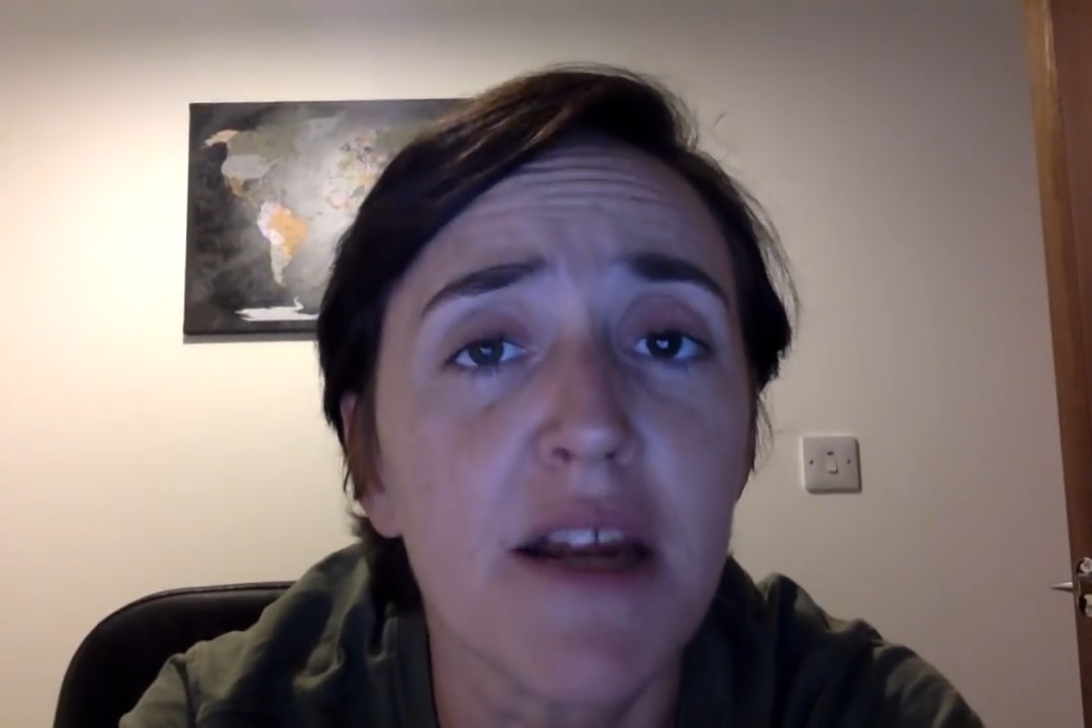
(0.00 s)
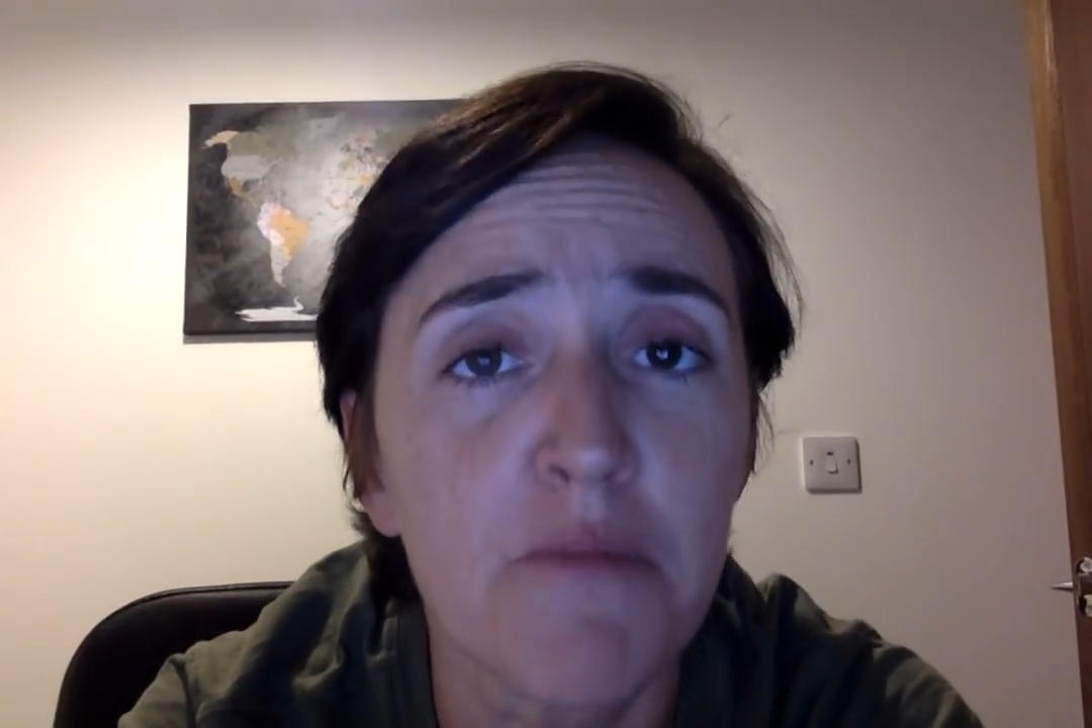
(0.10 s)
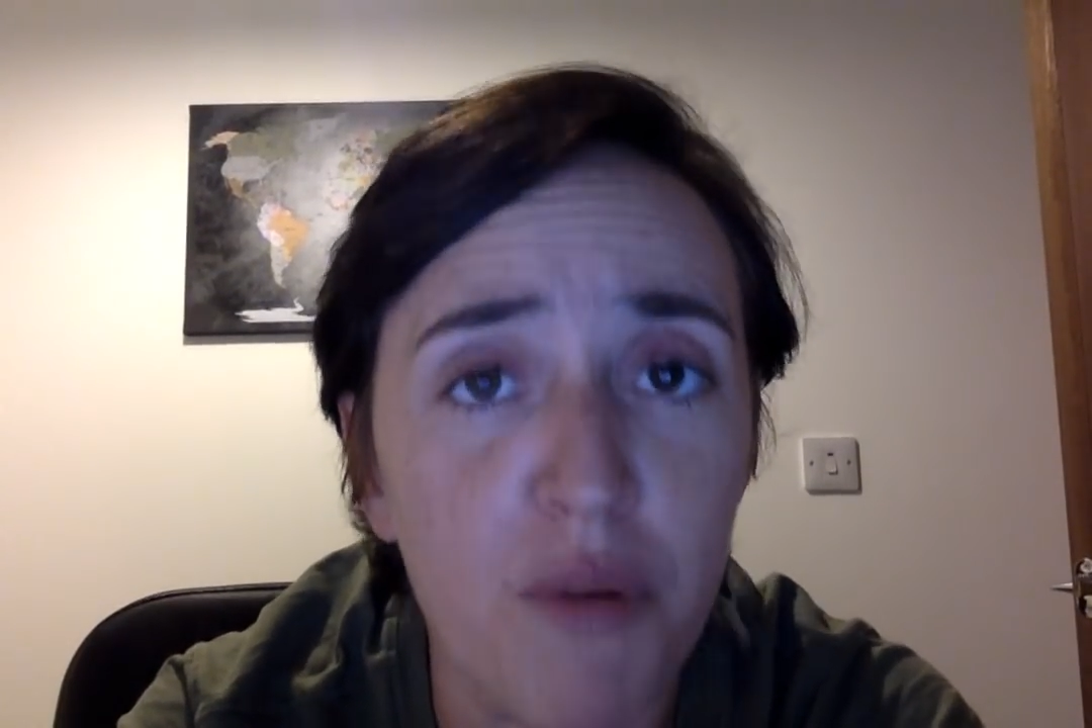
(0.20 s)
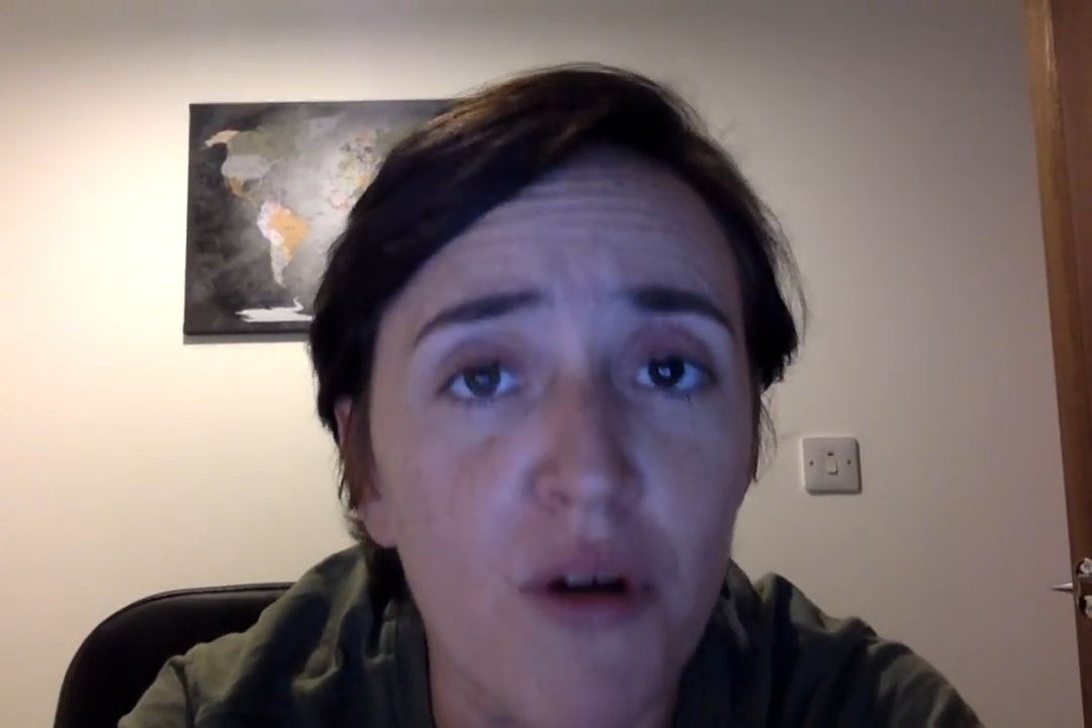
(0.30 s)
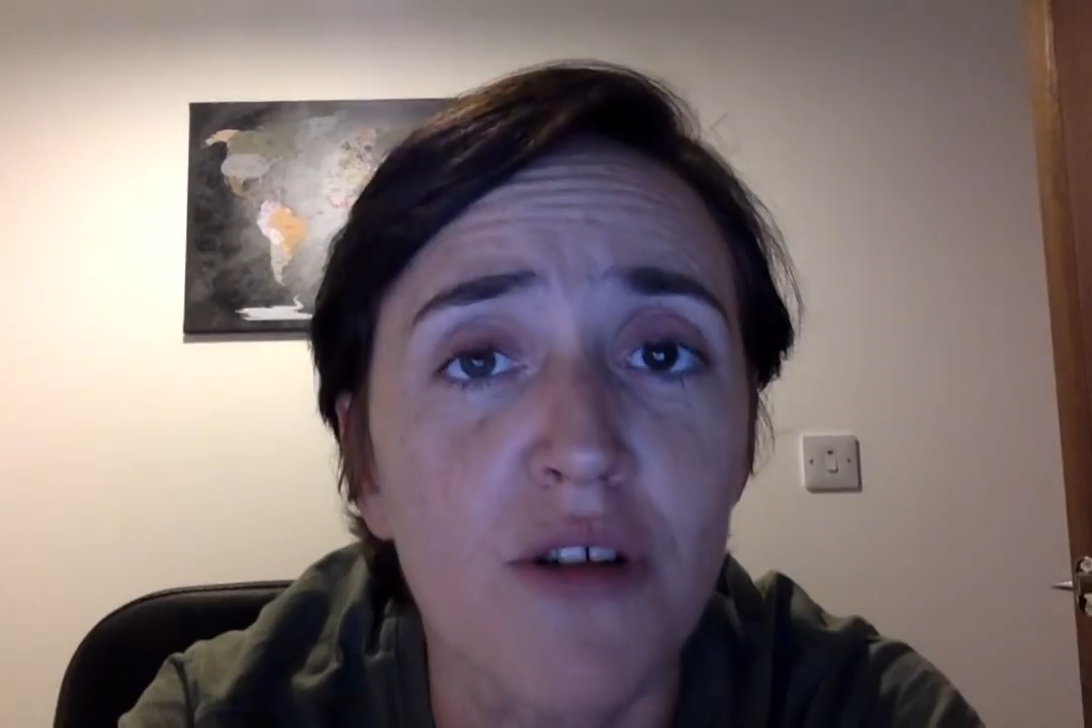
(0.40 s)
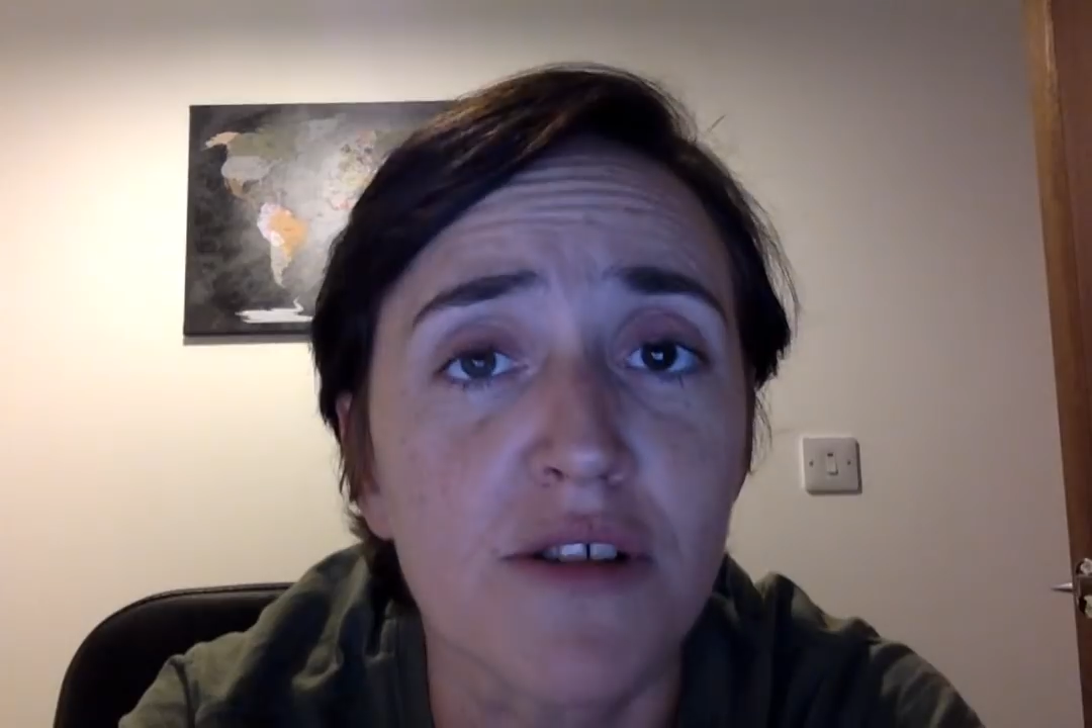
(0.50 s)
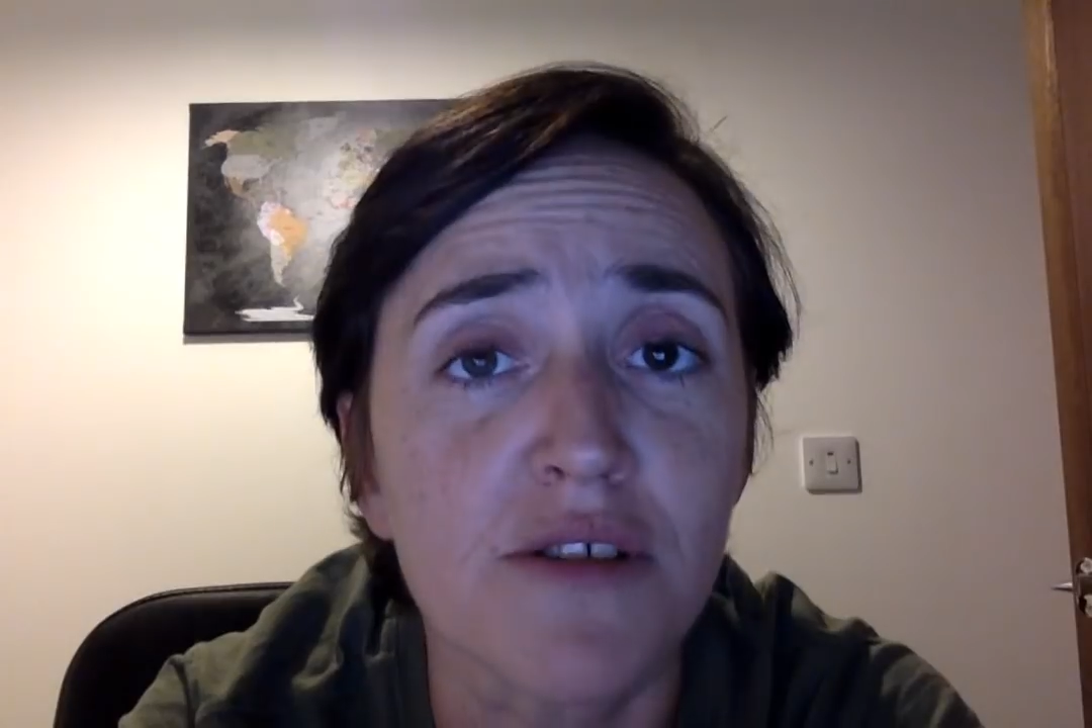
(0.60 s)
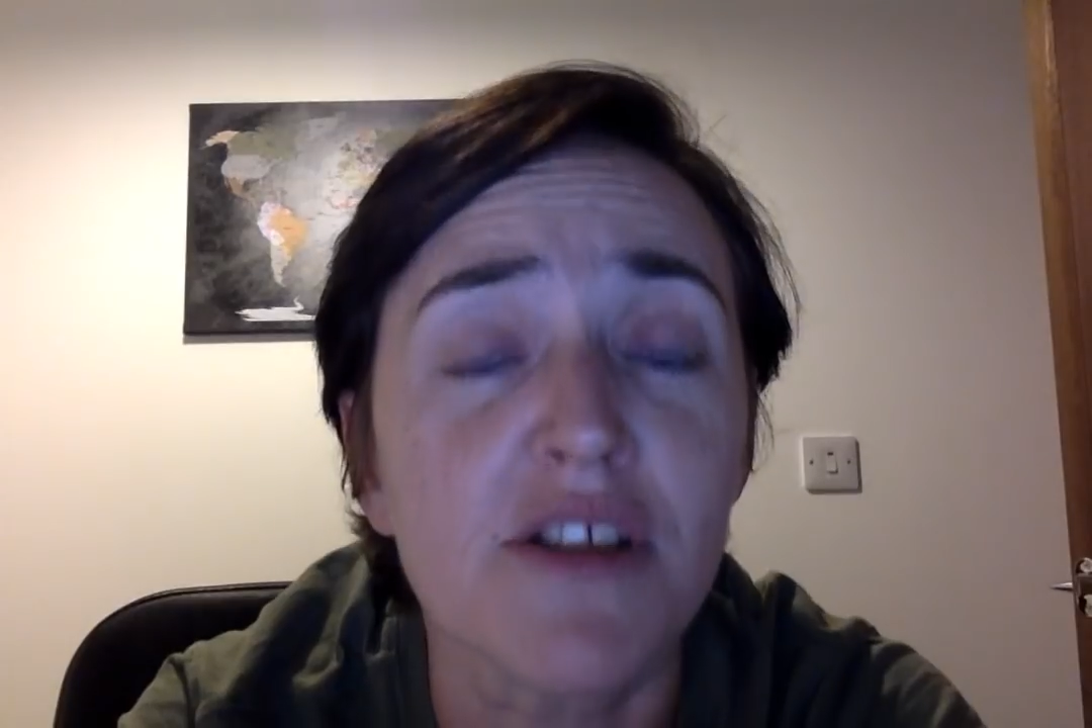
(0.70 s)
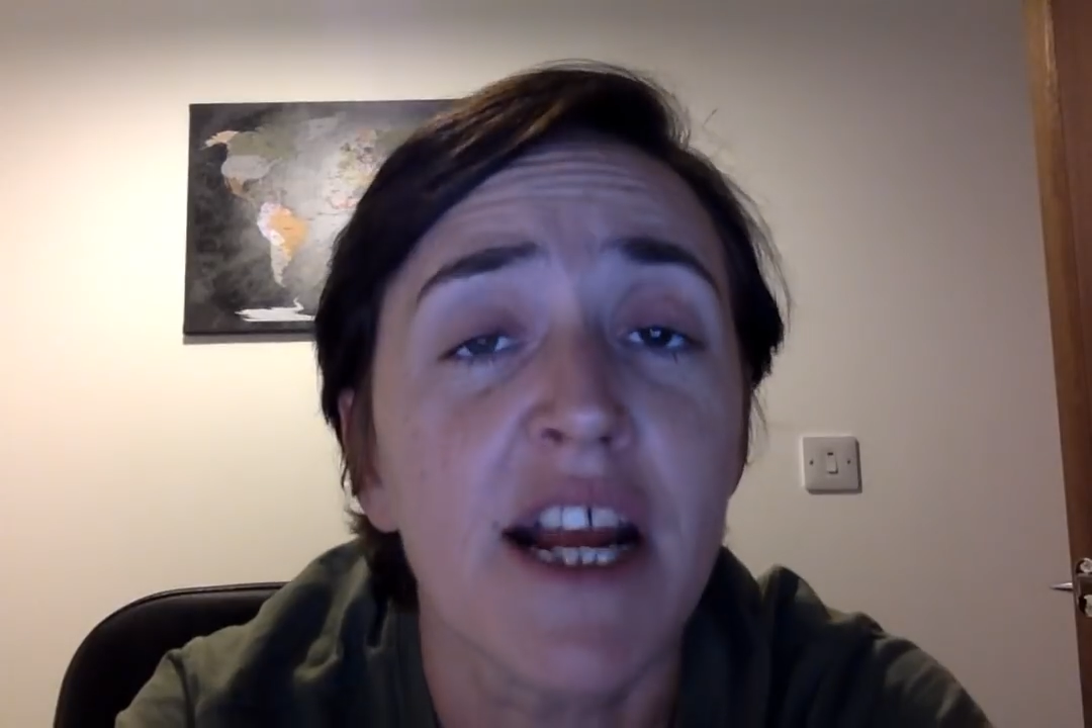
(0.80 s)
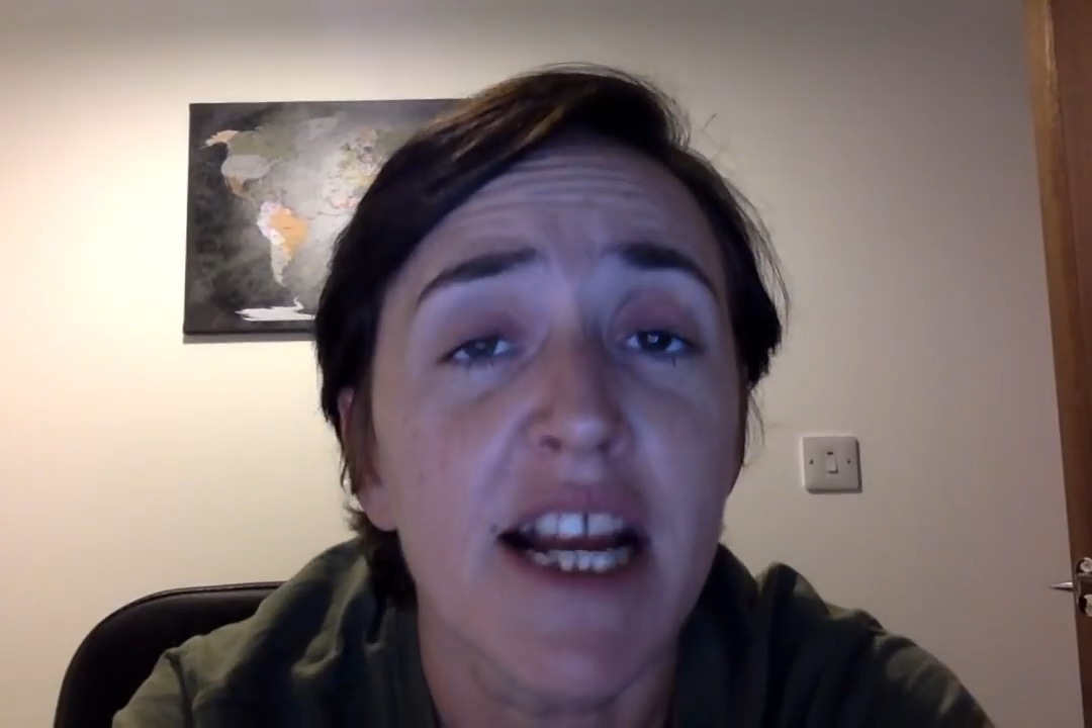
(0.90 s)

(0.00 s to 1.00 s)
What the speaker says: important.